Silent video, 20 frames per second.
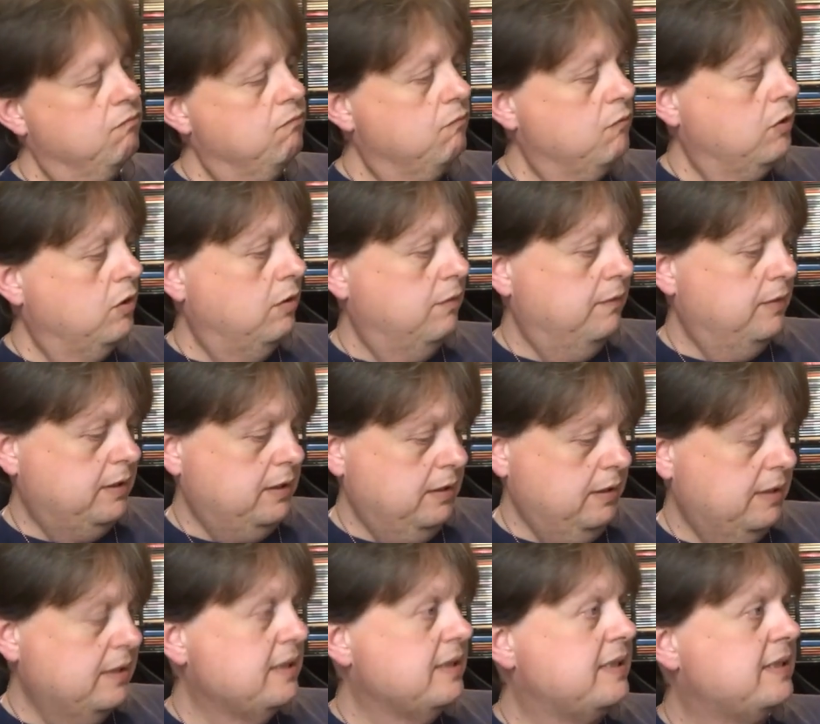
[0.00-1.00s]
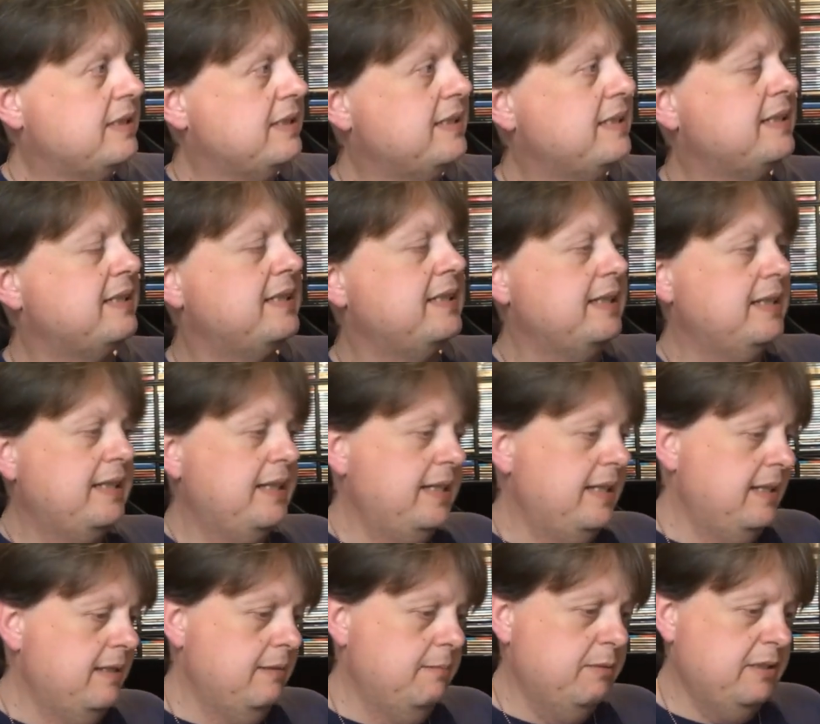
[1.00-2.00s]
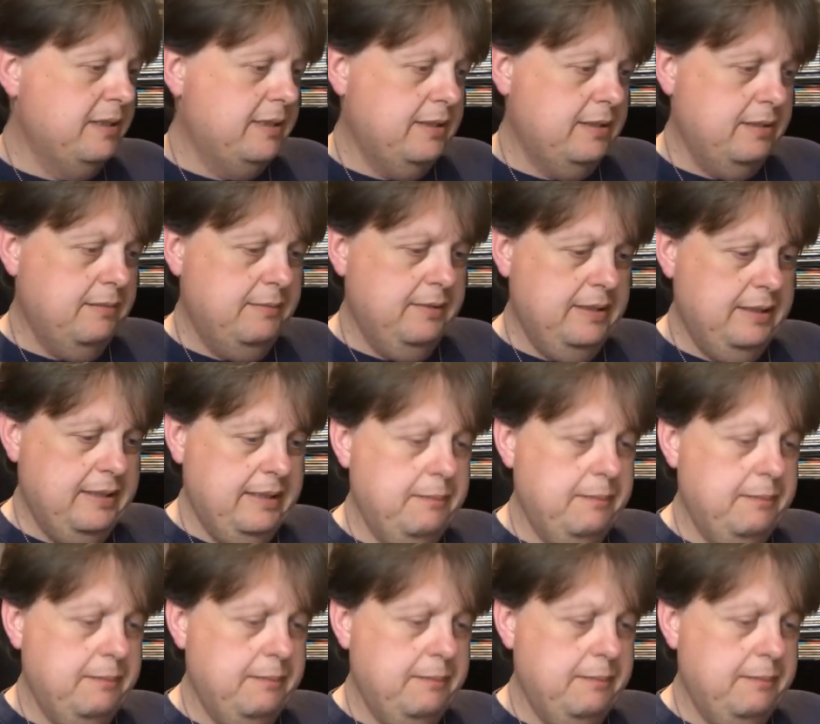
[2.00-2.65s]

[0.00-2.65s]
Not that I can see, unless it's on the